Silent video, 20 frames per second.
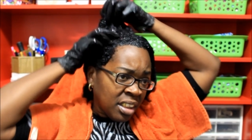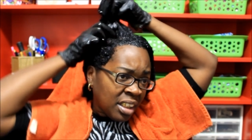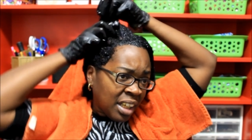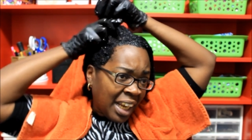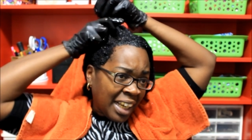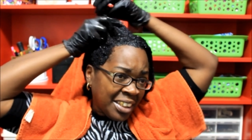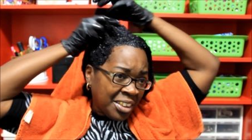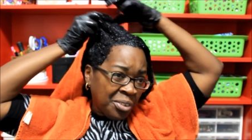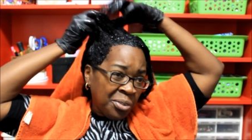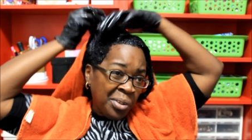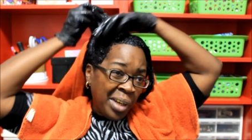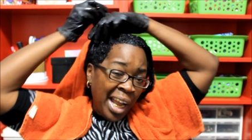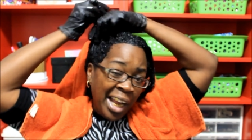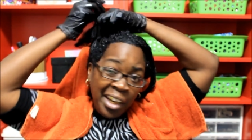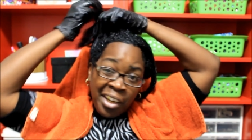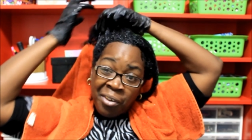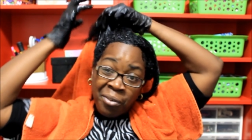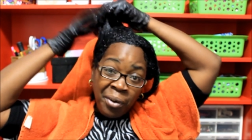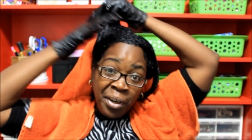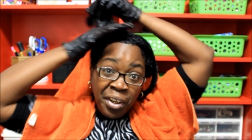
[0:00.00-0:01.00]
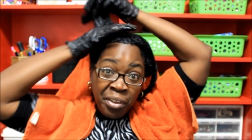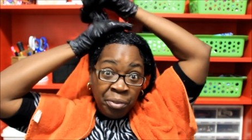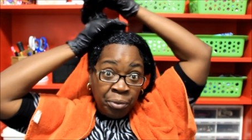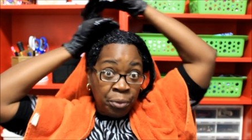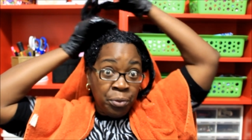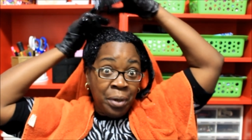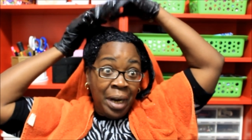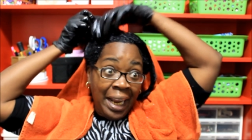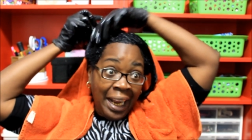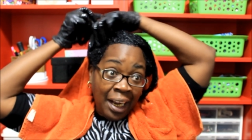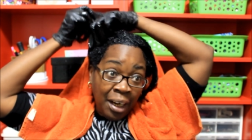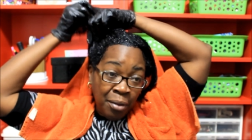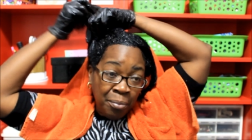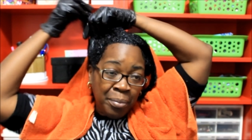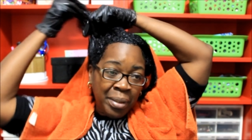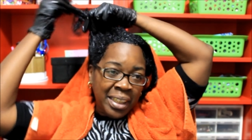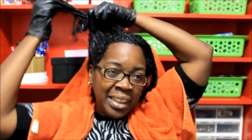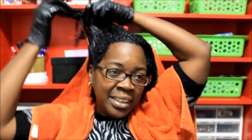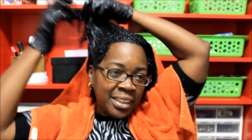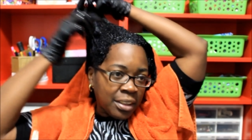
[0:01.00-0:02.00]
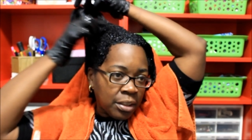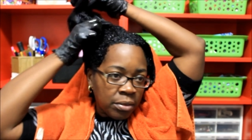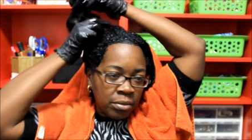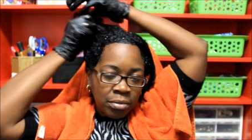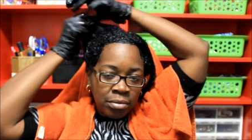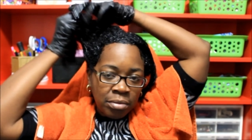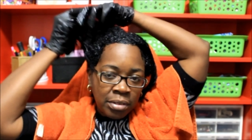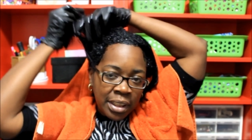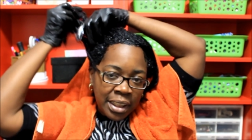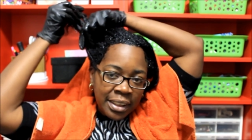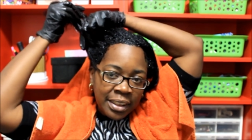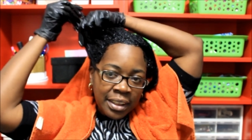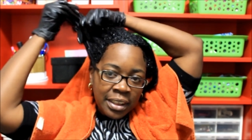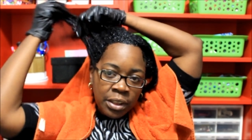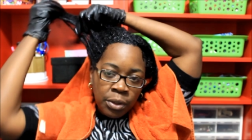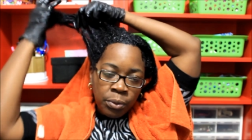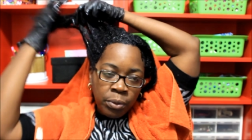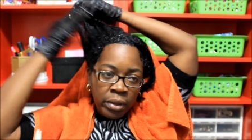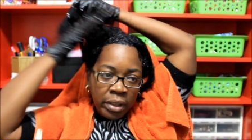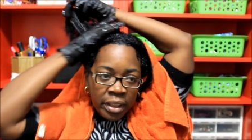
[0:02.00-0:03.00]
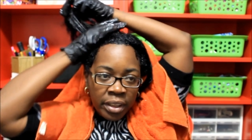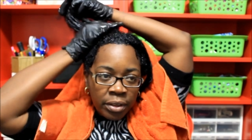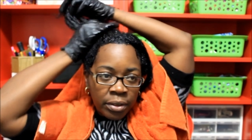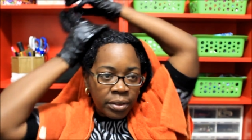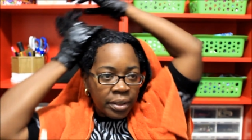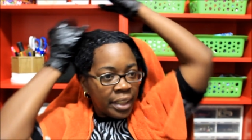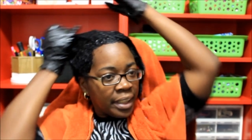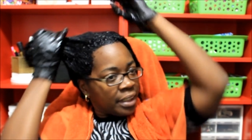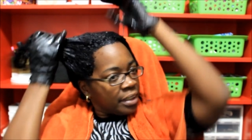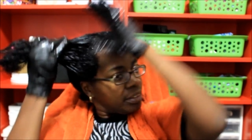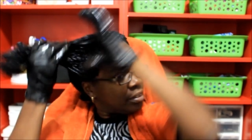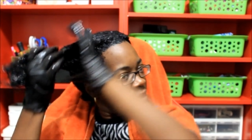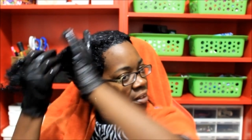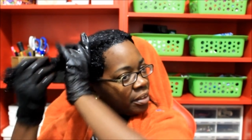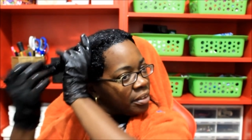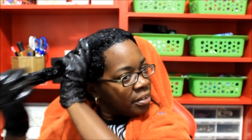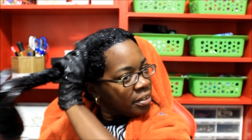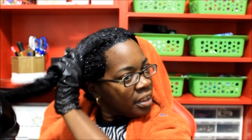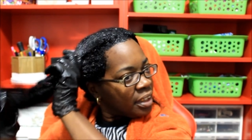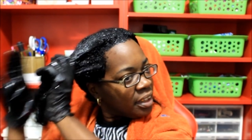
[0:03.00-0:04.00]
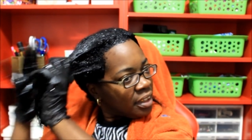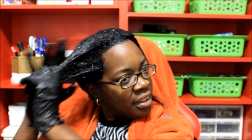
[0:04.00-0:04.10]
I do got gray throughout, but it's so it's so little that, you know,